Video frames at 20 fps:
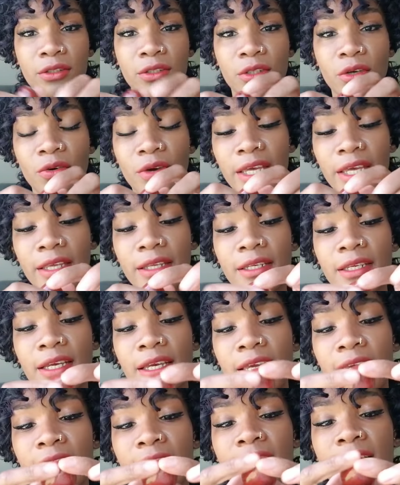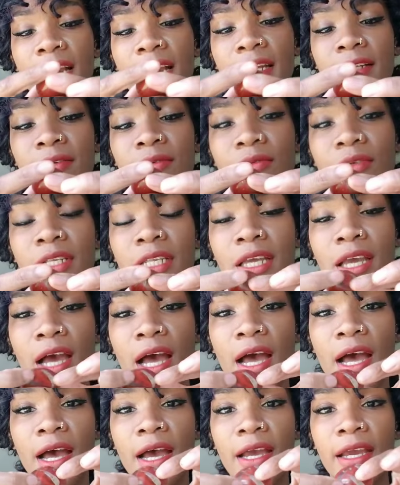So it had gotten really
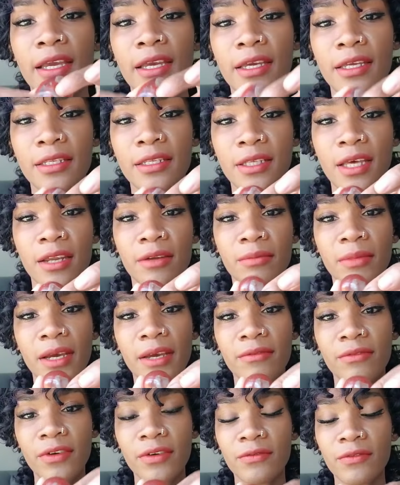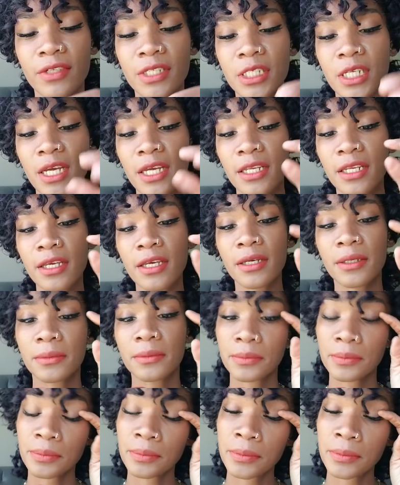high inside of my vagina.